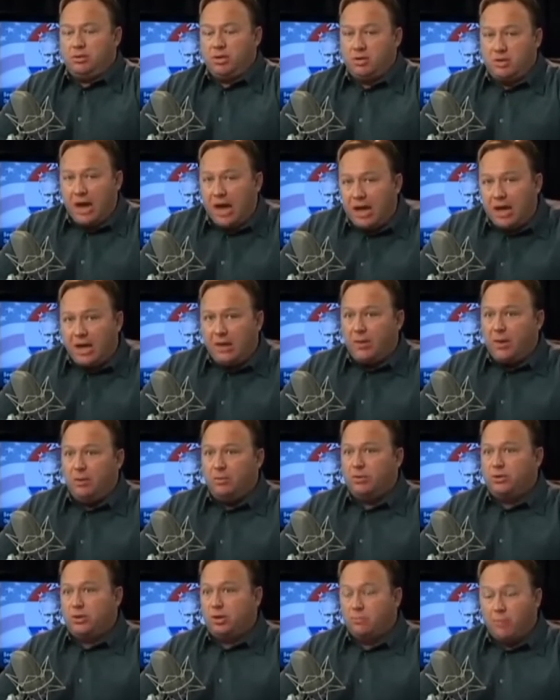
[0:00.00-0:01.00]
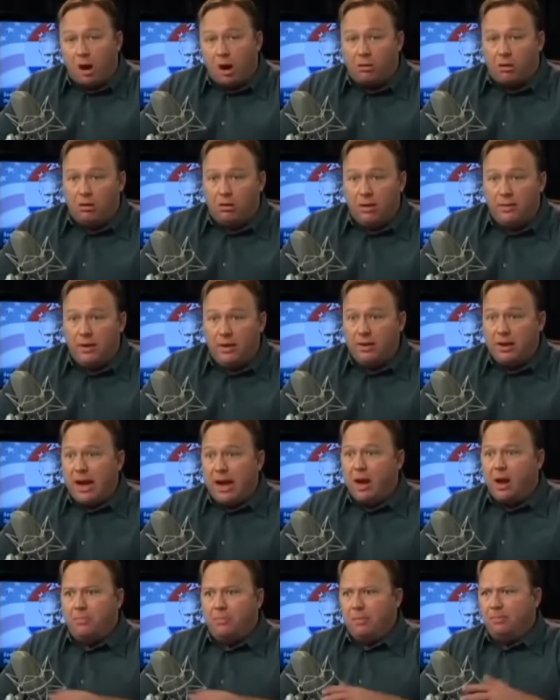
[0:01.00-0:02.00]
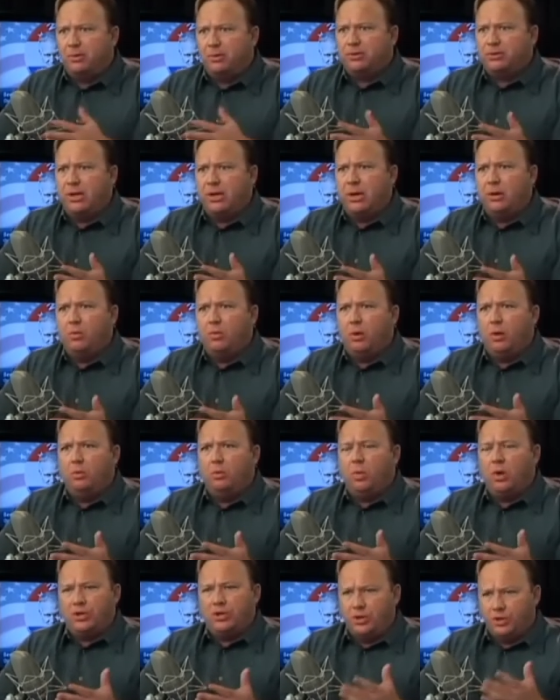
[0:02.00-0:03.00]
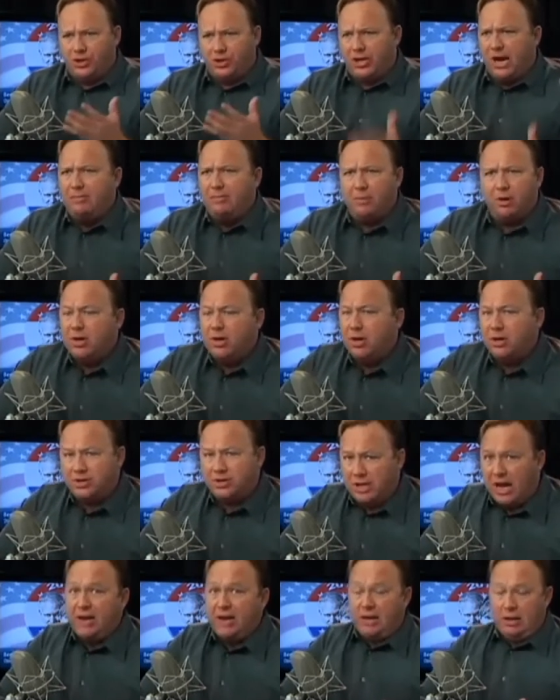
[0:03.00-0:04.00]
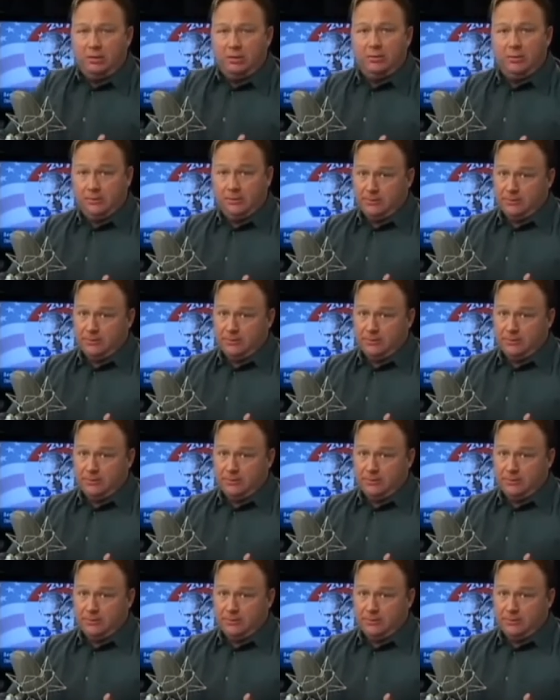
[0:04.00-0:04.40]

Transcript: today, and then it was tomorrow, and then now people are saying, well, what's your statement? Are you going to sign it?